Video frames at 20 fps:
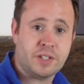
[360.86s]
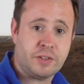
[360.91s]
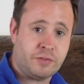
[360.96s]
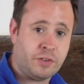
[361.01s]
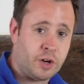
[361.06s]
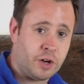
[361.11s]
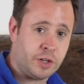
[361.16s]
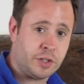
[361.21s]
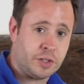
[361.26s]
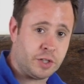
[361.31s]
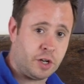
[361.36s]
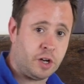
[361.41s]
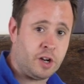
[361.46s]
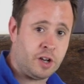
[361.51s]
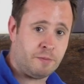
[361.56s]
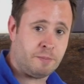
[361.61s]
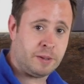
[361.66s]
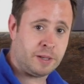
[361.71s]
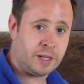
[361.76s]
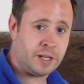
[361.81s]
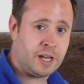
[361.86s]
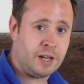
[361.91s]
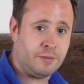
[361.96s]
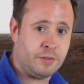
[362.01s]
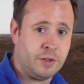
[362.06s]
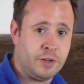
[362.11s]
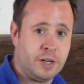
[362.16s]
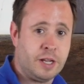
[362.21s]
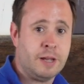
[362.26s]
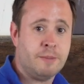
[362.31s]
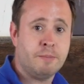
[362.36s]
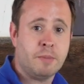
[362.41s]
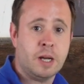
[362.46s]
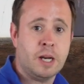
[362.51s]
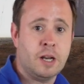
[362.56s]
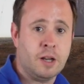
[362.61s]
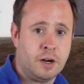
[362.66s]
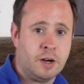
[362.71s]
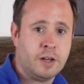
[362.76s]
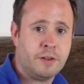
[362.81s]
advice that I've been given in my
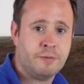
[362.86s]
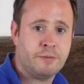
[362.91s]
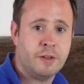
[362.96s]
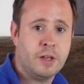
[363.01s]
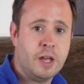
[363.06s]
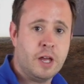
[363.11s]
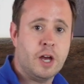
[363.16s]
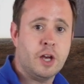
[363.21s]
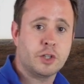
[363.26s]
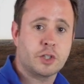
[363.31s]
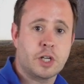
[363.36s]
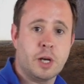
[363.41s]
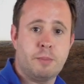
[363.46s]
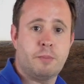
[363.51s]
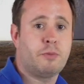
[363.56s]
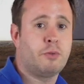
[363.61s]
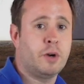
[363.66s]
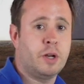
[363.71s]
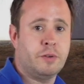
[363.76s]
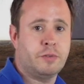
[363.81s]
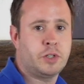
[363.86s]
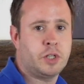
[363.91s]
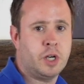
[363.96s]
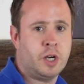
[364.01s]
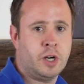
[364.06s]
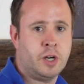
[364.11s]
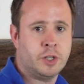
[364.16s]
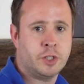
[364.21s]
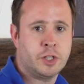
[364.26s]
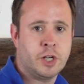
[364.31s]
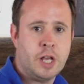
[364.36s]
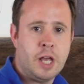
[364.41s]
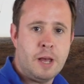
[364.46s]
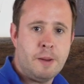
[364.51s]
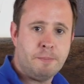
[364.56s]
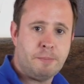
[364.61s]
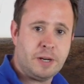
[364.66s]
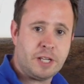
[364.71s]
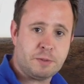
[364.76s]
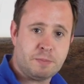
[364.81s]
life has come free of charge.
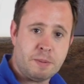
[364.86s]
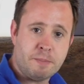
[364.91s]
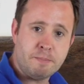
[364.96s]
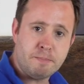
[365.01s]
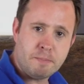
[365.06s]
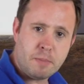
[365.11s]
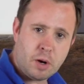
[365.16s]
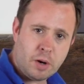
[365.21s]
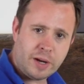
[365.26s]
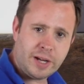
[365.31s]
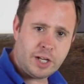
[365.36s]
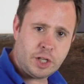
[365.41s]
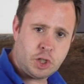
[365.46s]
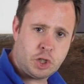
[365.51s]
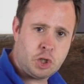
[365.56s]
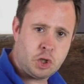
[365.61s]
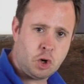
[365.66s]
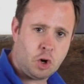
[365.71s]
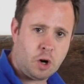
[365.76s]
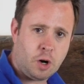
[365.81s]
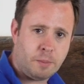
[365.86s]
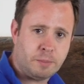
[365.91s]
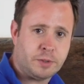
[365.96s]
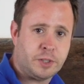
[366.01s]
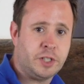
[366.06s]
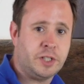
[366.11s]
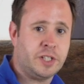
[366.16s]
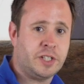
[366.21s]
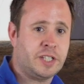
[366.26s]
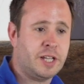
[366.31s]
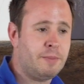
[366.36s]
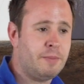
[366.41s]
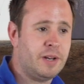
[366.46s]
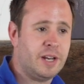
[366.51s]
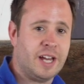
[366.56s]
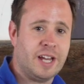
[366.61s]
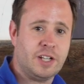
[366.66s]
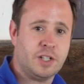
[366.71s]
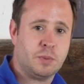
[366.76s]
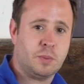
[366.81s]
But it's been my job to
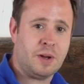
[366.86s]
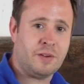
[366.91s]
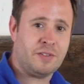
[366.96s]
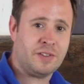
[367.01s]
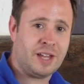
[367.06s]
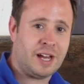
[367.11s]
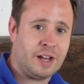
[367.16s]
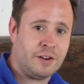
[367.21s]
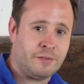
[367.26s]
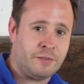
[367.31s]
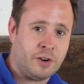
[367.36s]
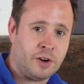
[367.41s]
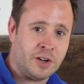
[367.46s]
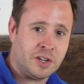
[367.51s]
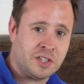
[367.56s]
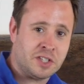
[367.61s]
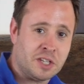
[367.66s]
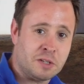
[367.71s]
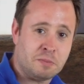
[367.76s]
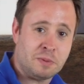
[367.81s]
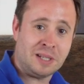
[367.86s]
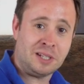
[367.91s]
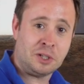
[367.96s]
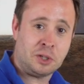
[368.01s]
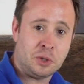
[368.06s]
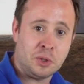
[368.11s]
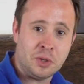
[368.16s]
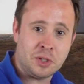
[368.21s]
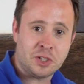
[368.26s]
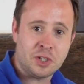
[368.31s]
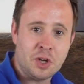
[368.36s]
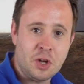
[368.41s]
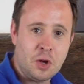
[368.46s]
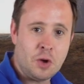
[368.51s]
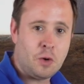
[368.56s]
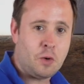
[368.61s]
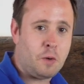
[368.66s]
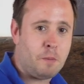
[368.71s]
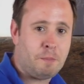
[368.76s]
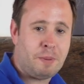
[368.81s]
disseminate whether that advice has been good
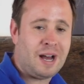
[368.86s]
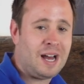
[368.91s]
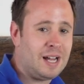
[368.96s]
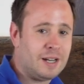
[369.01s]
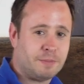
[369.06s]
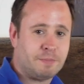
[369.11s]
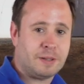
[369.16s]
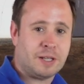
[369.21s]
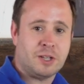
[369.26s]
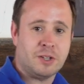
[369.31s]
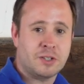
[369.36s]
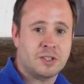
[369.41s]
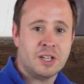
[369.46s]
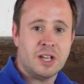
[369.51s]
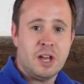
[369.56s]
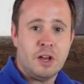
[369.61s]
or bad, because